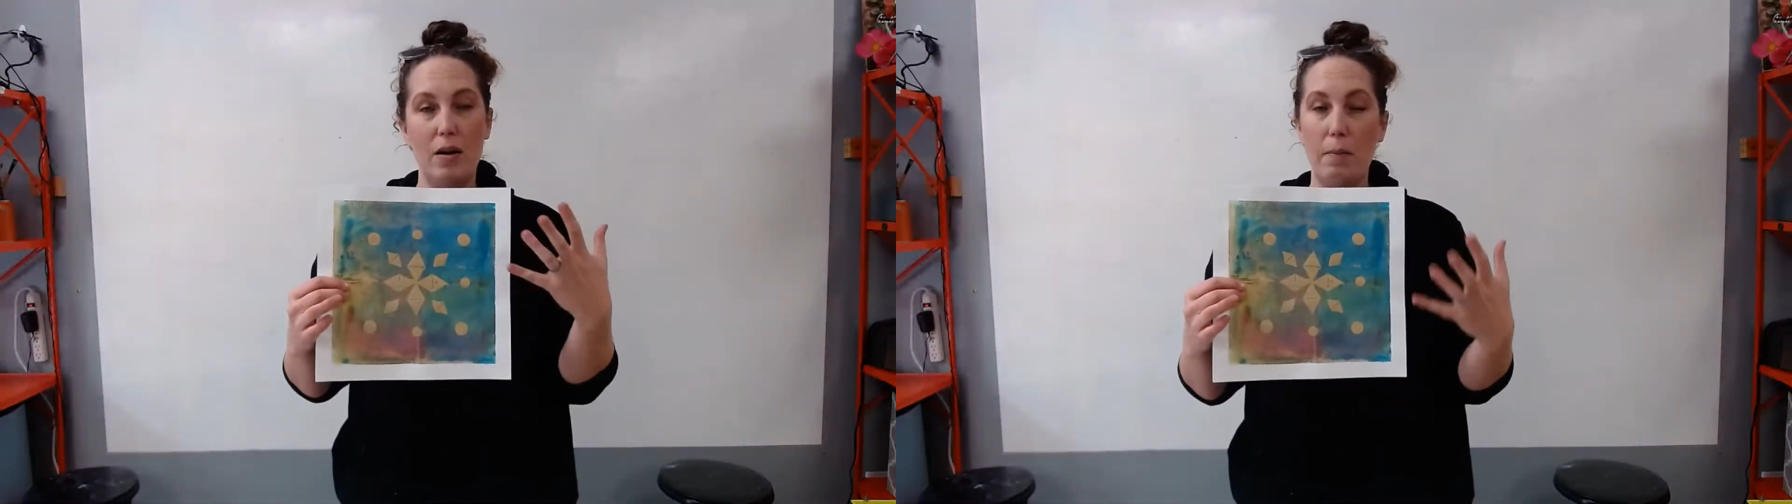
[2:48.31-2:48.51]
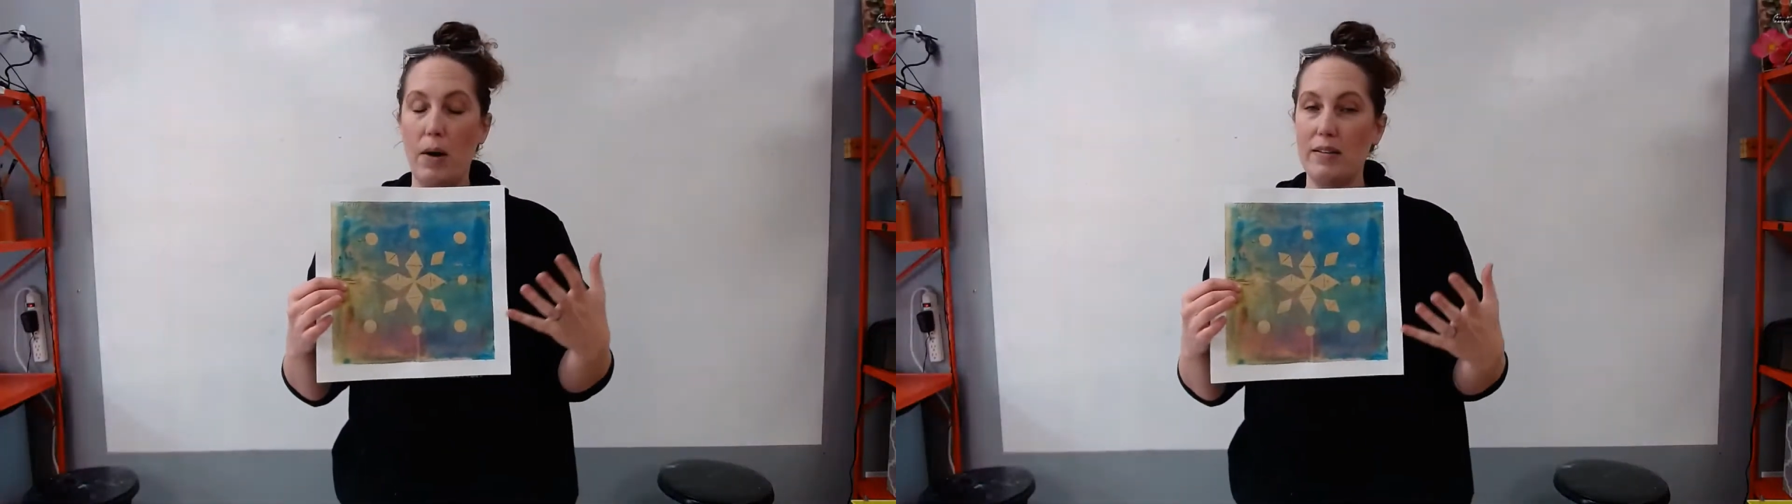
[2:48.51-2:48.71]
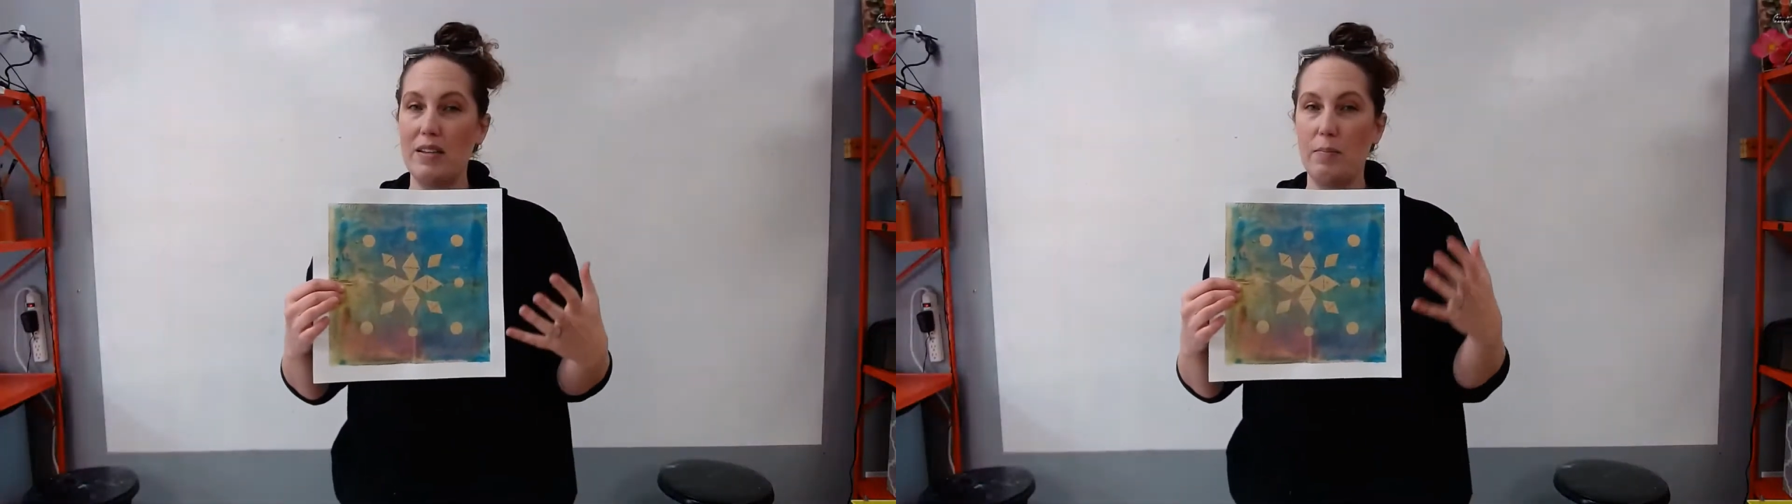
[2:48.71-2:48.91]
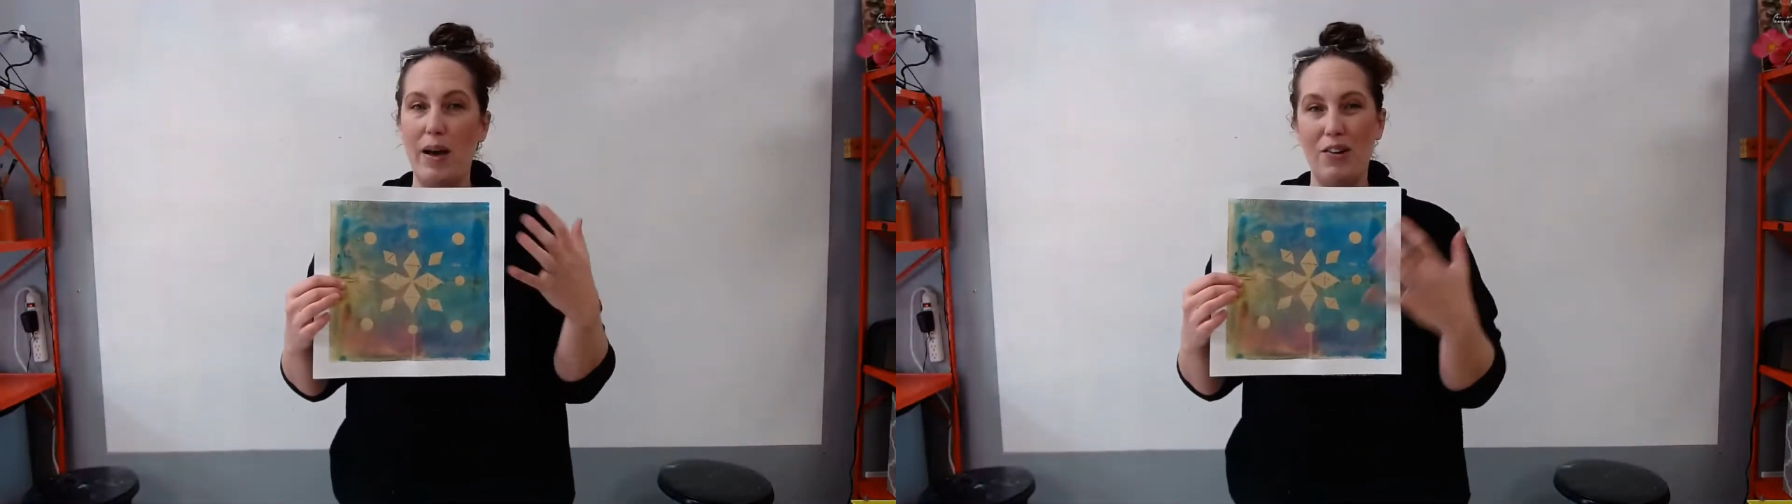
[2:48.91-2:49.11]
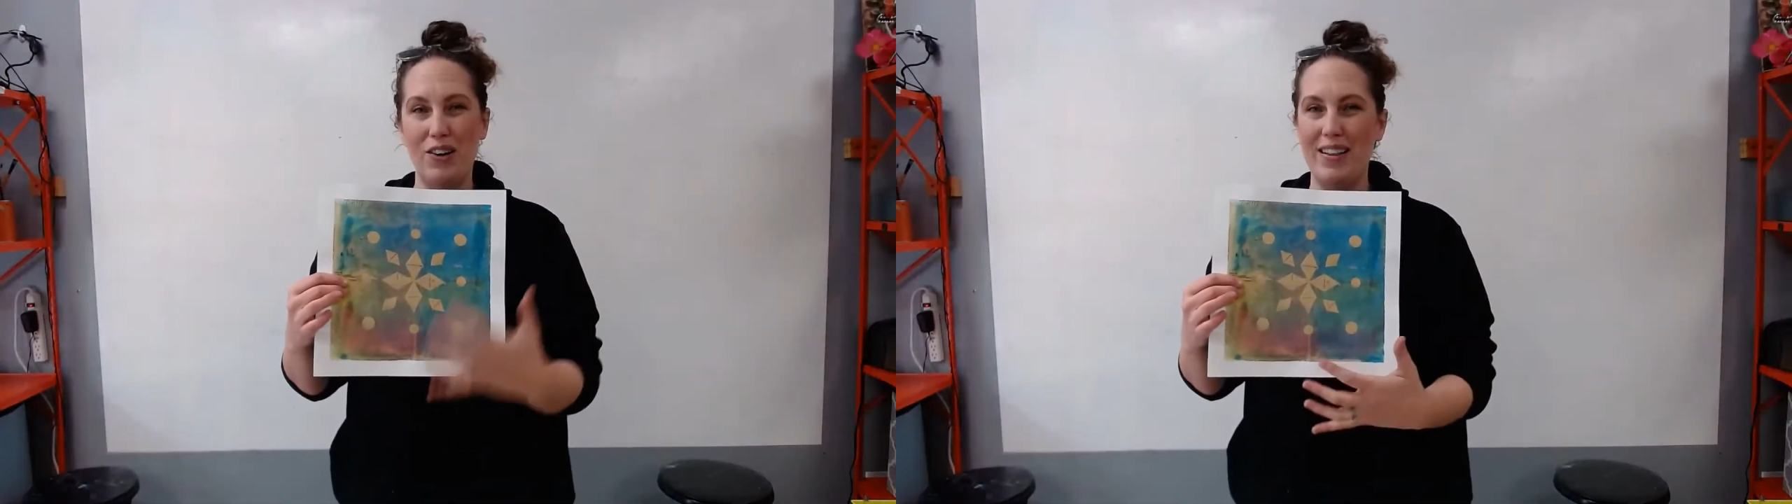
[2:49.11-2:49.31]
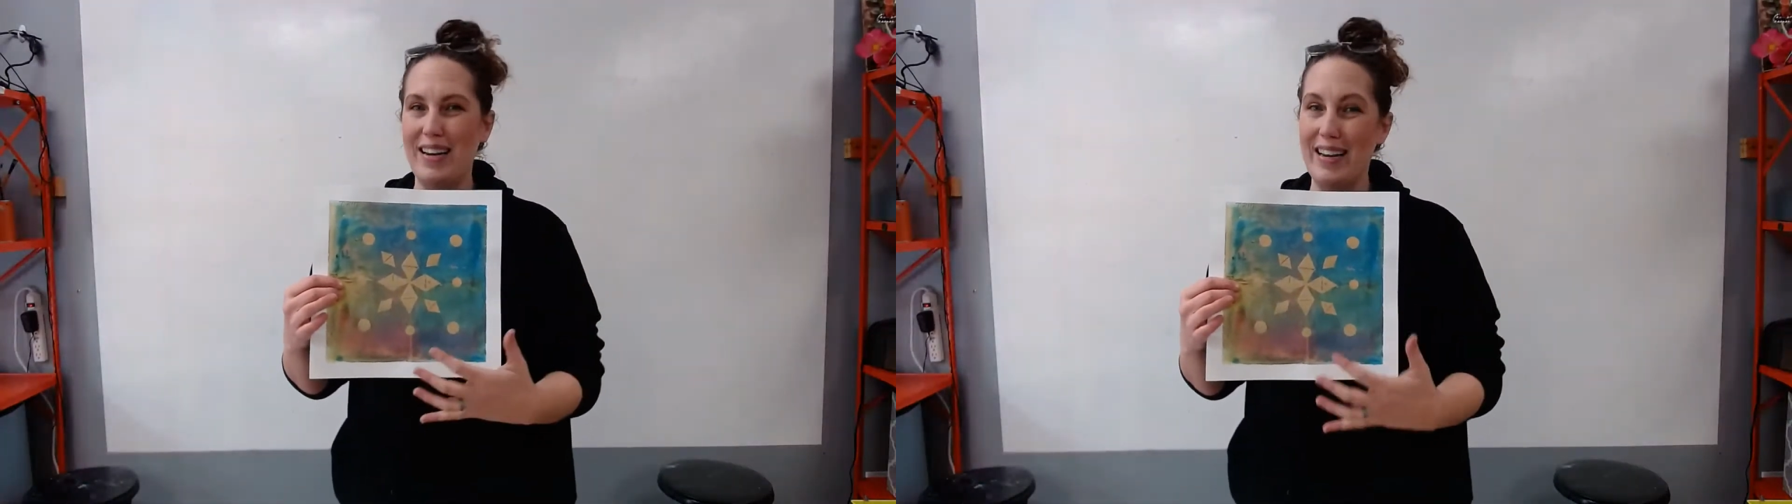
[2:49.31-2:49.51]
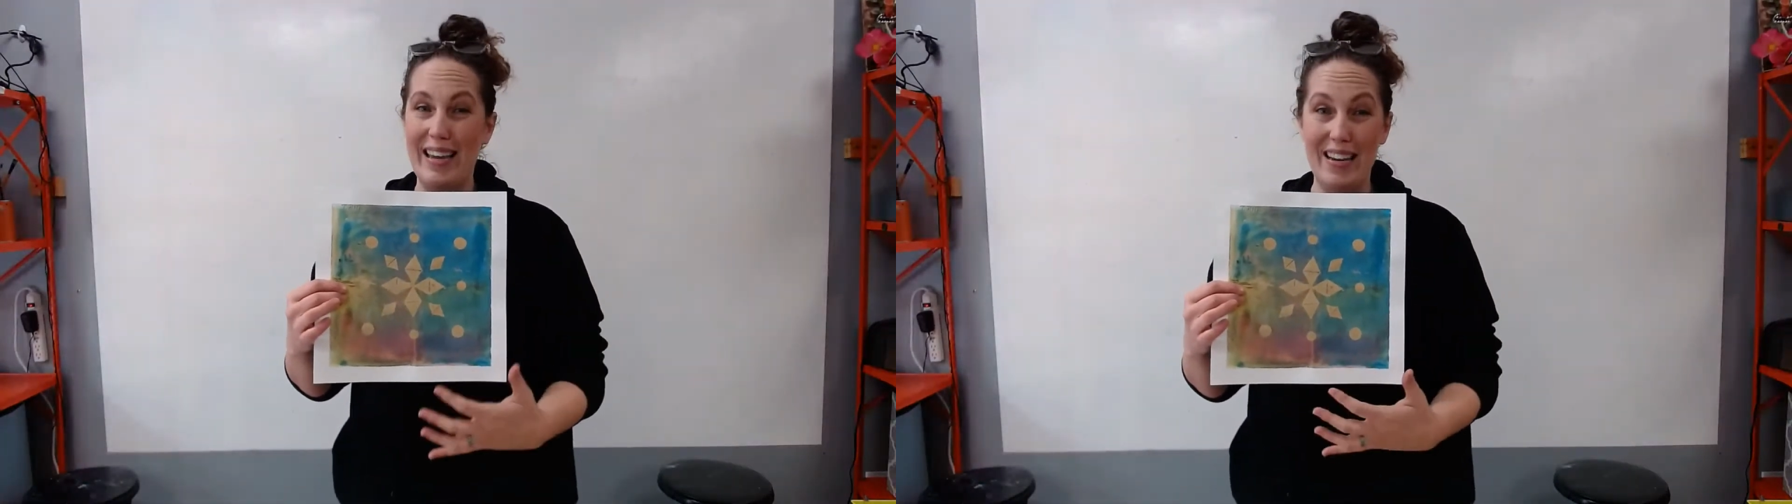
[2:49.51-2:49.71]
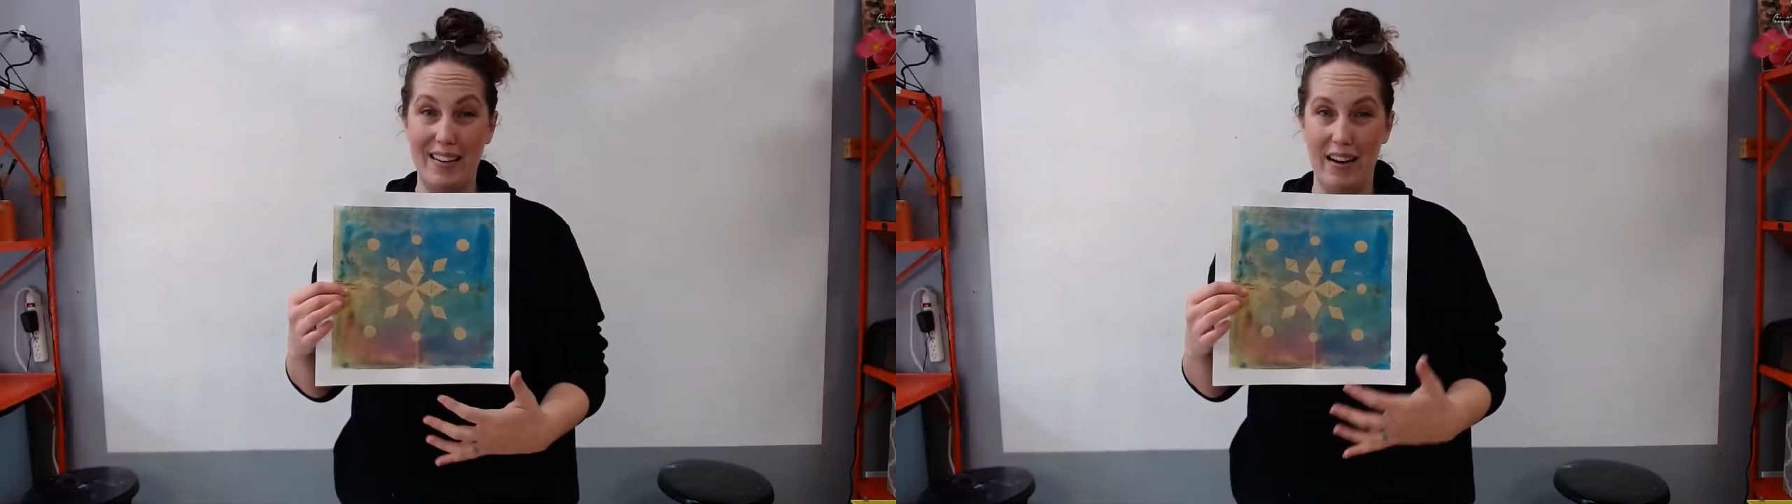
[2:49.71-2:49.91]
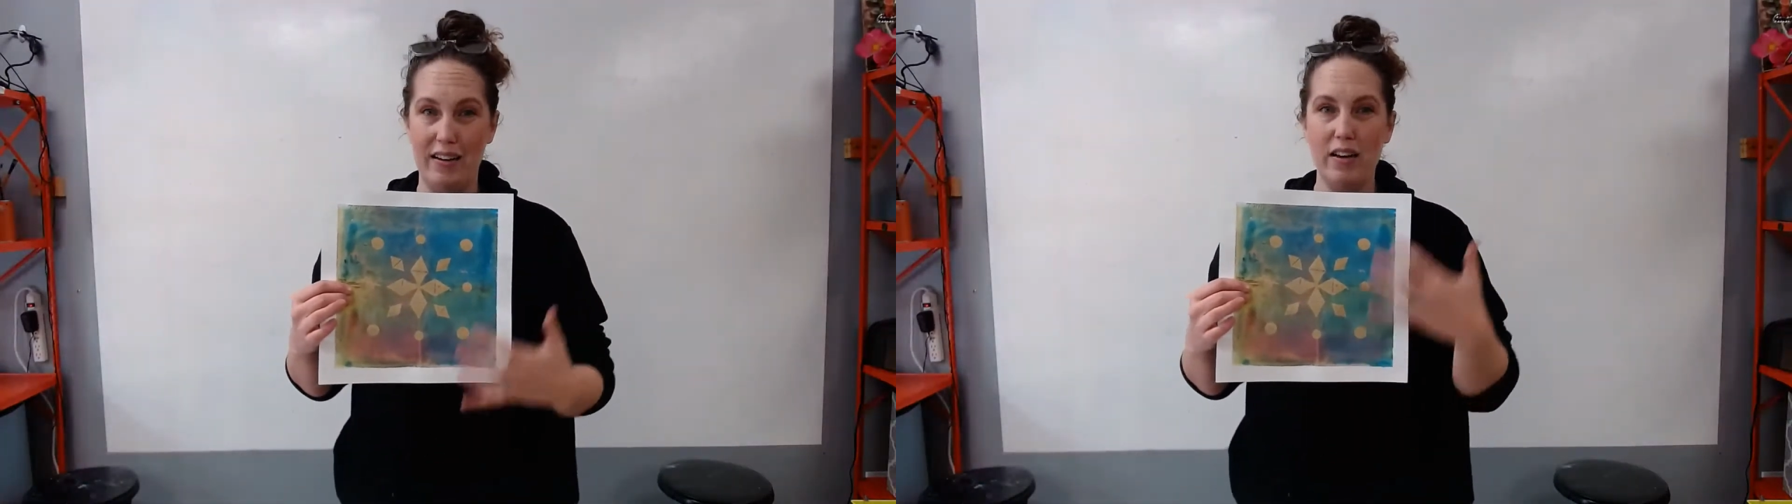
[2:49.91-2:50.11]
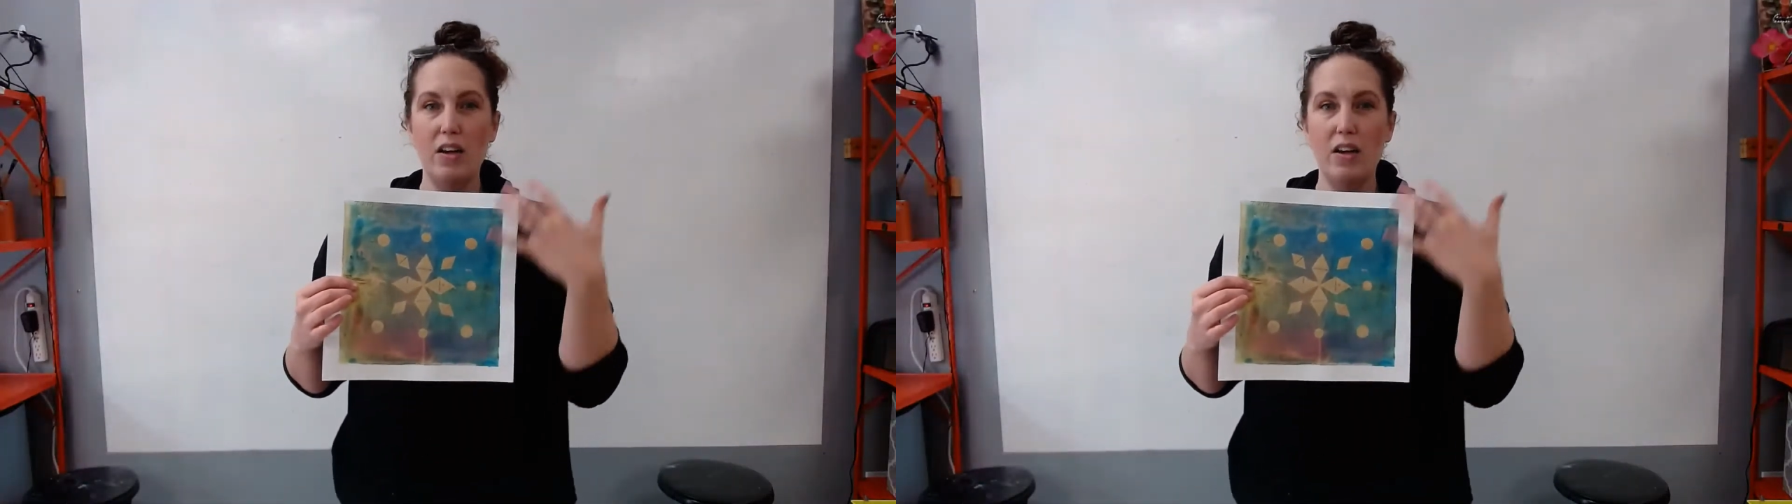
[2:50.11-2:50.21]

embossing powder and then a heat gun.